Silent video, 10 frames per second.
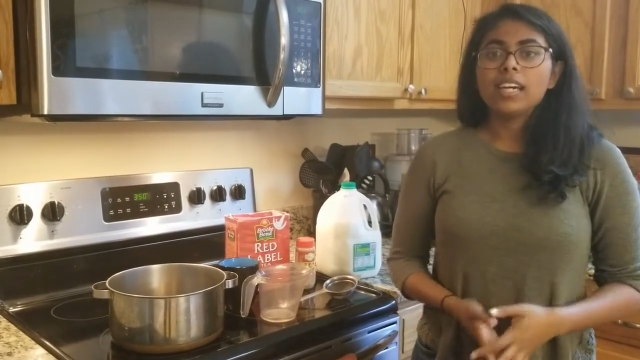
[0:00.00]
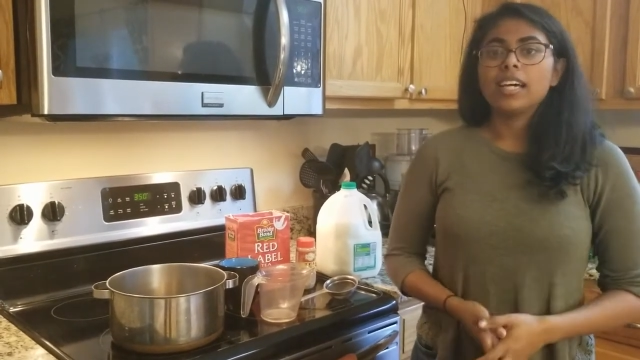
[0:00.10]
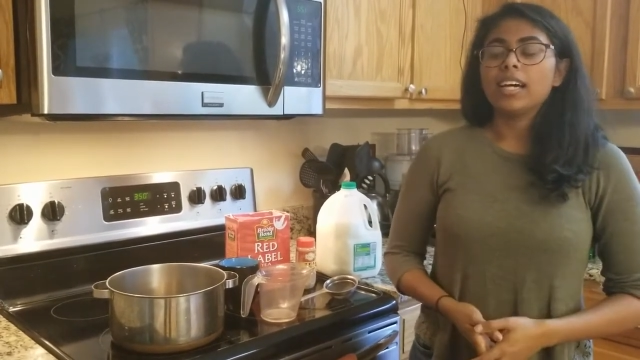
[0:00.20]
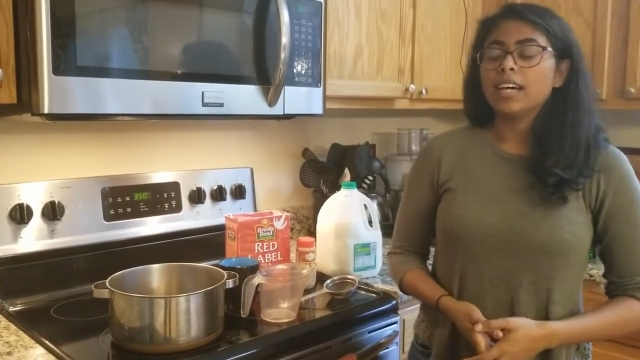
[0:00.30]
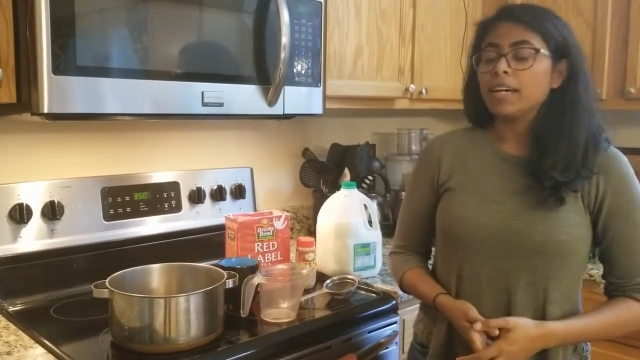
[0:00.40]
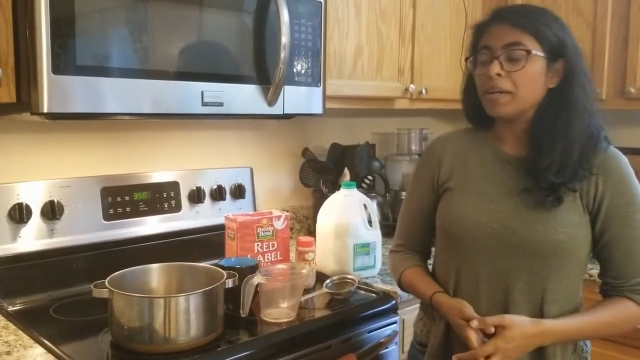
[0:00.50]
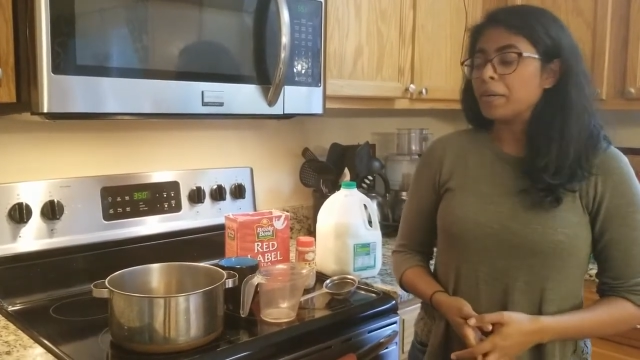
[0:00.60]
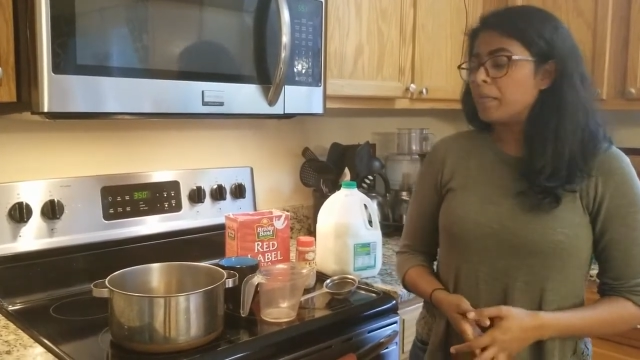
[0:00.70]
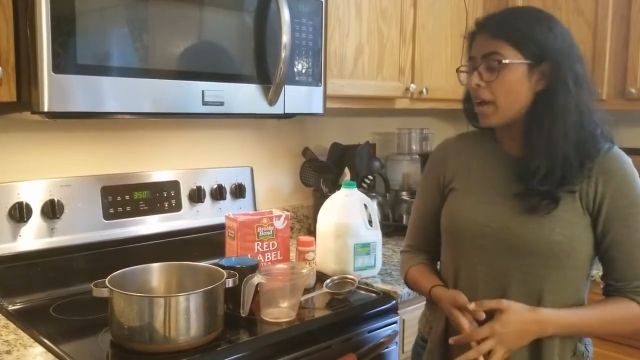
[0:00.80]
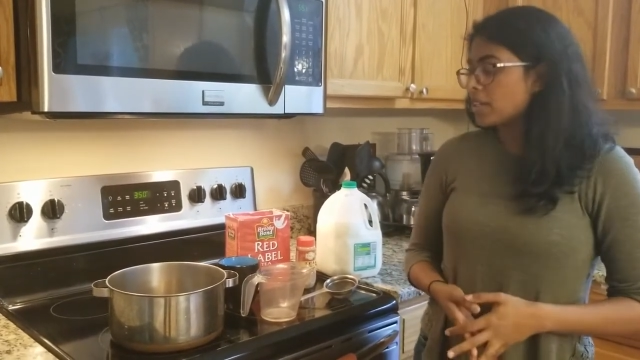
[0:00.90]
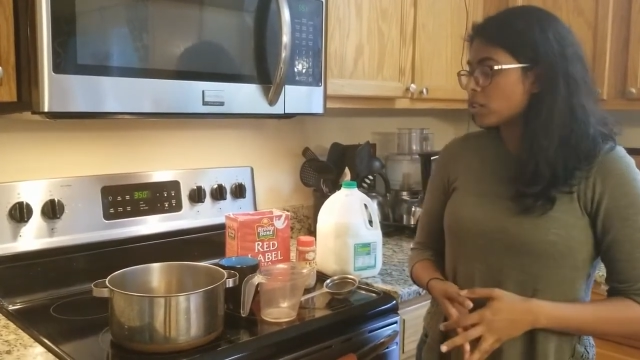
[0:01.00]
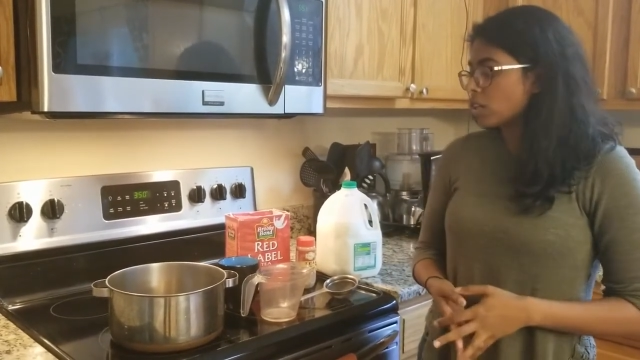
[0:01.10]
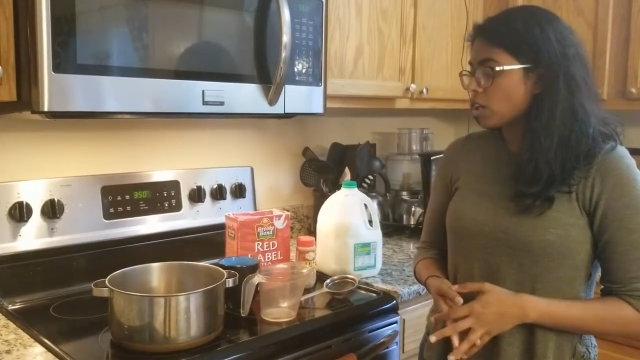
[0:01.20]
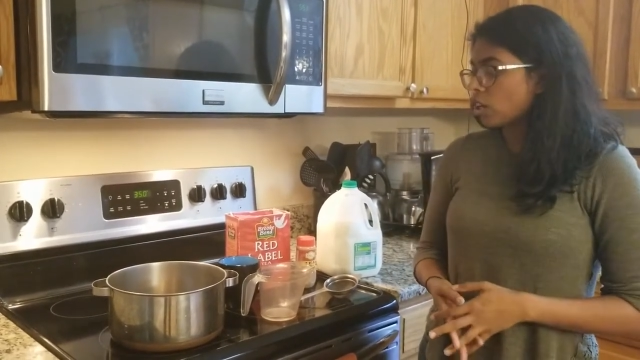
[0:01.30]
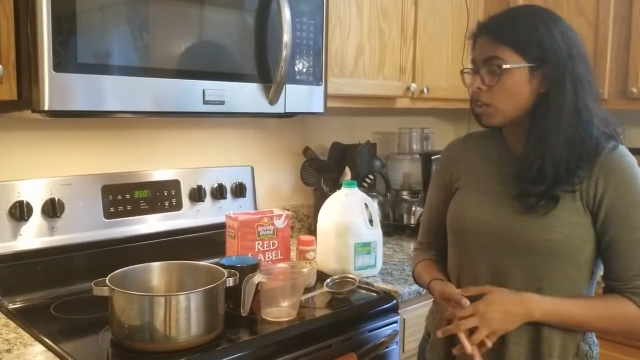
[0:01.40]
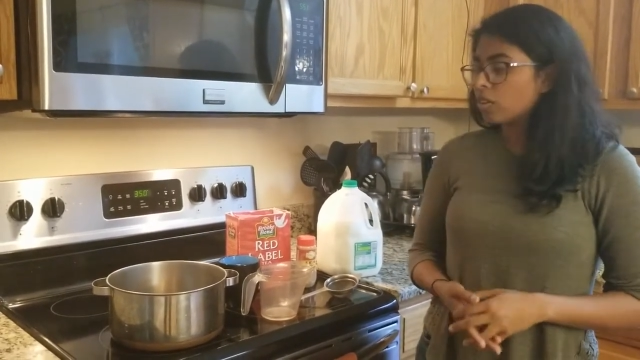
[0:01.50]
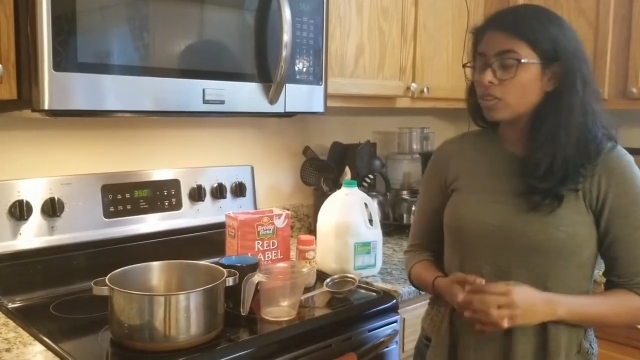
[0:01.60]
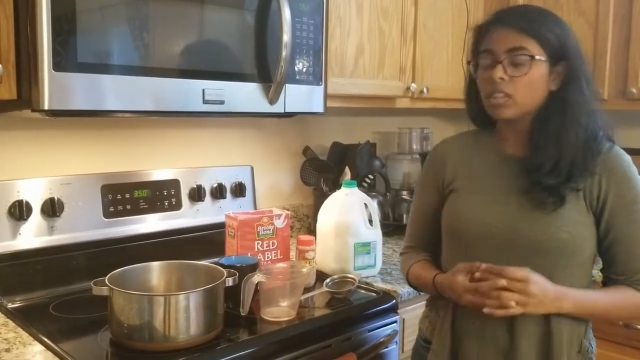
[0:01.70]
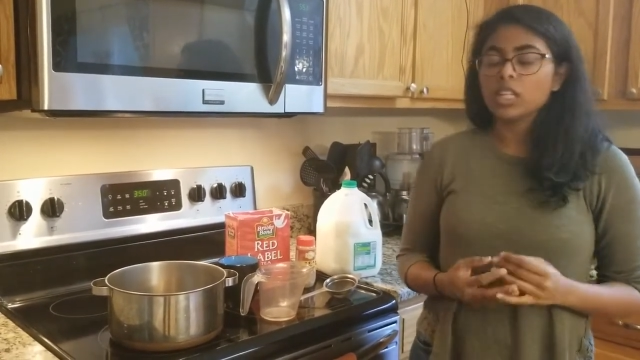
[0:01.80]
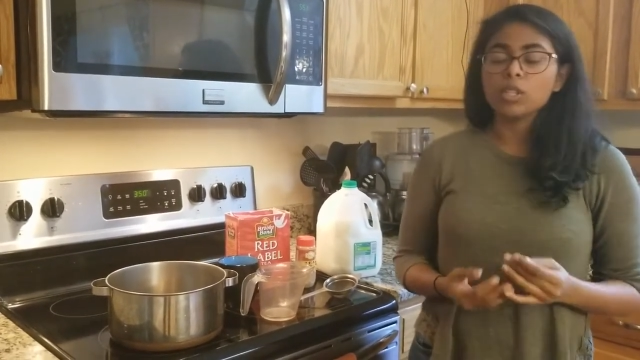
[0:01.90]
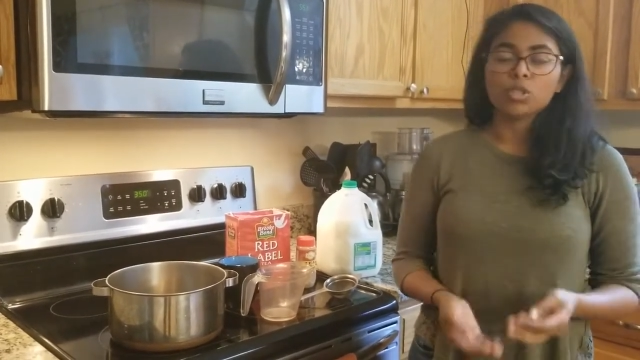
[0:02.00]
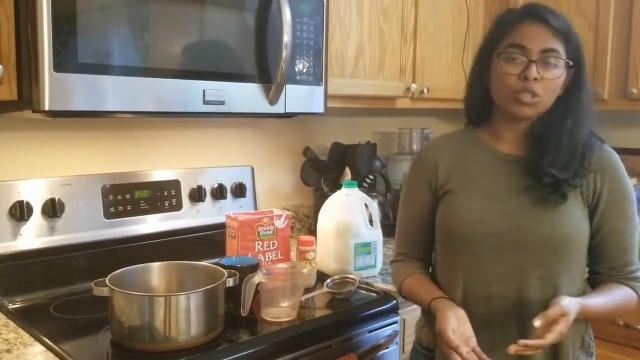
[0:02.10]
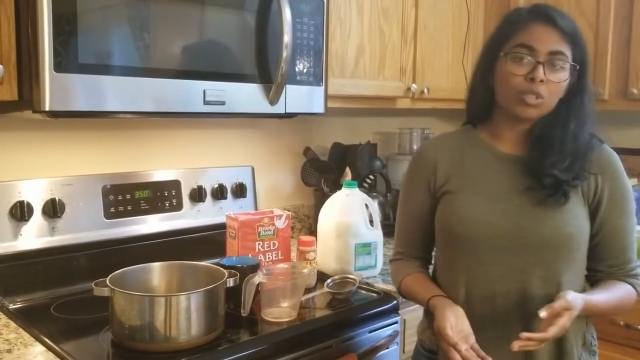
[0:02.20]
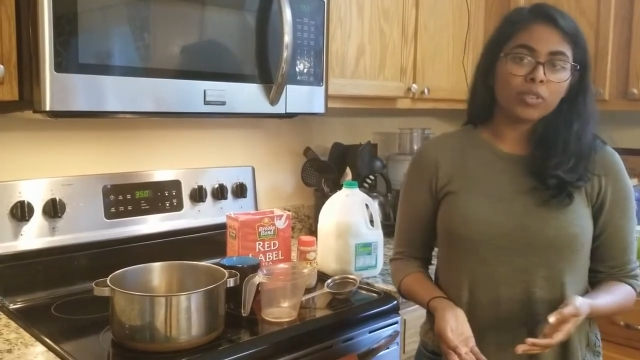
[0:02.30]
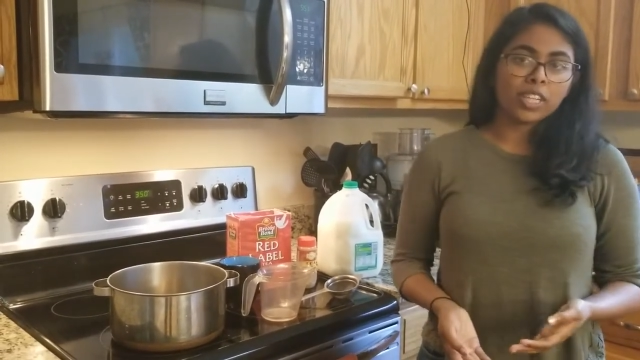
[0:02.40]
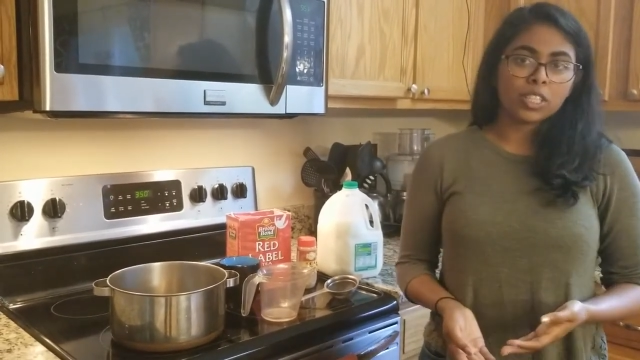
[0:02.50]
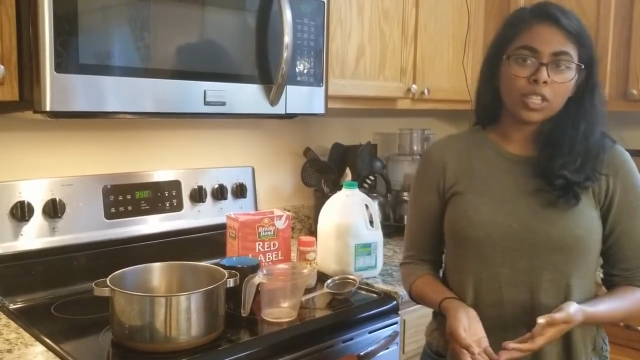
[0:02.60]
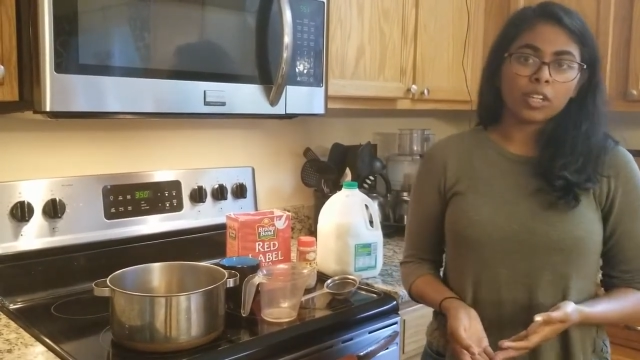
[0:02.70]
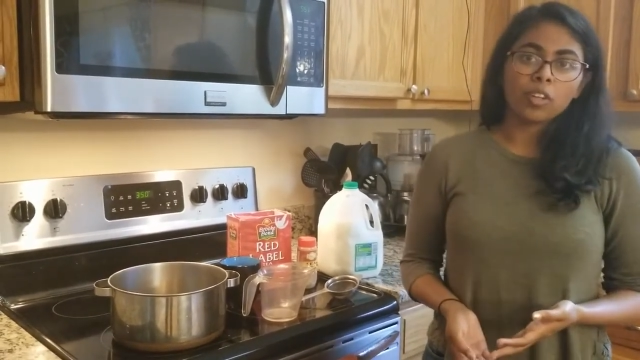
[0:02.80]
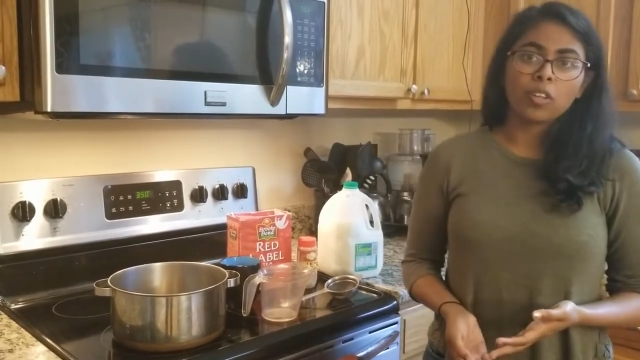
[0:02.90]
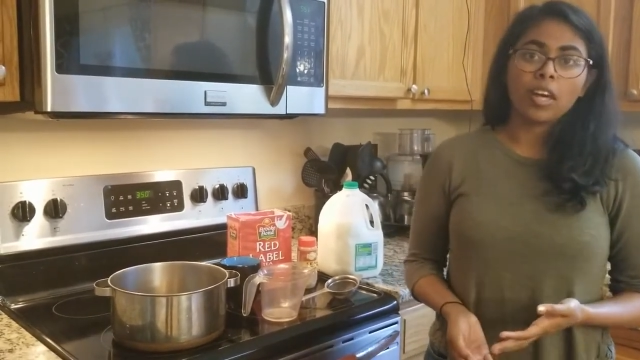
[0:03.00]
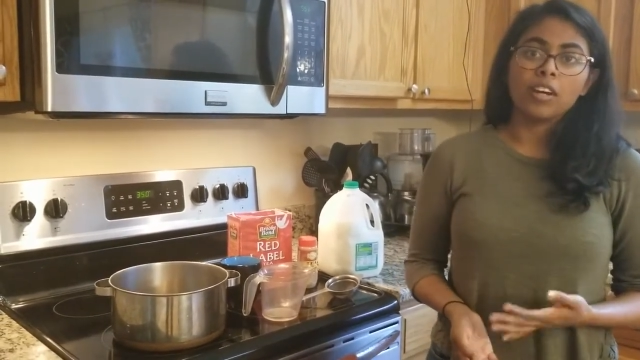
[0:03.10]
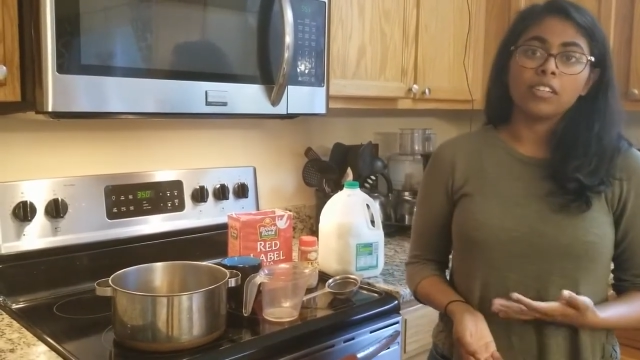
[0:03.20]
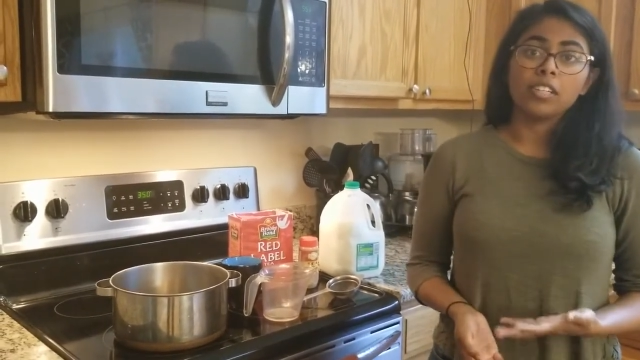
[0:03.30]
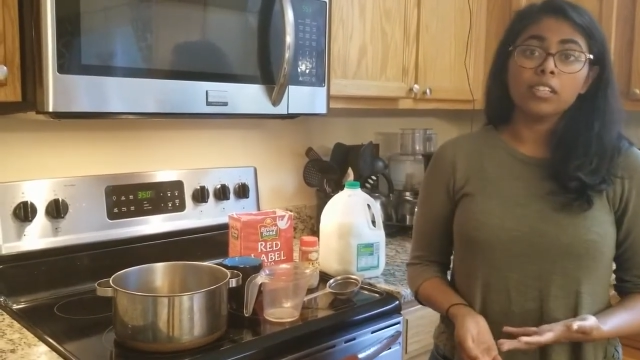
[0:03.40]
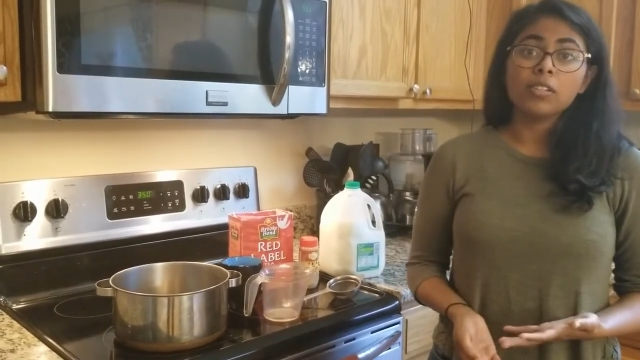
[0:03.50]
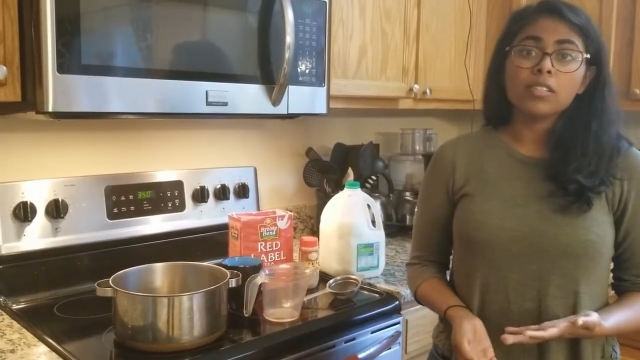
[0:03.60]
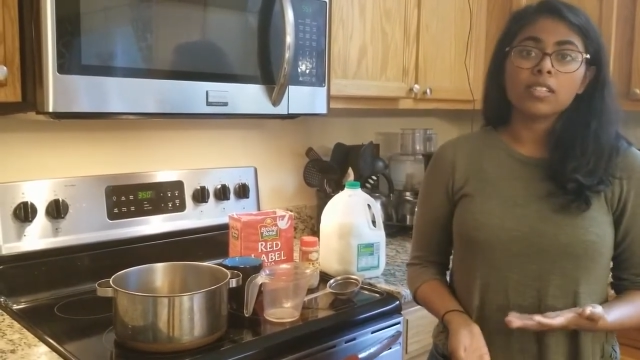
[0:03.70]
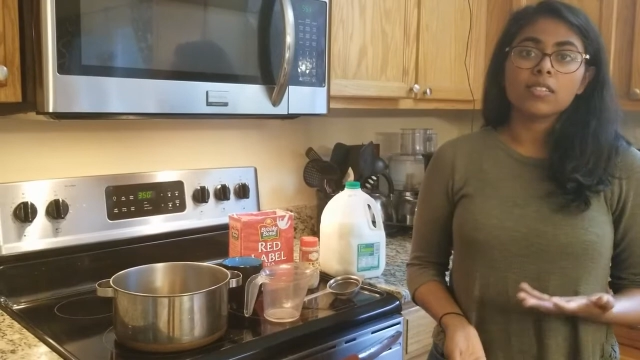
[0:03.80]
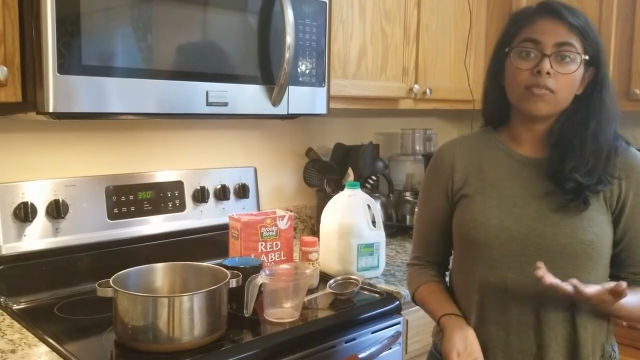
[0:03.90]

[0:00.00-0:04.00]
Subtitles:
And so the usual ratio that I'll use is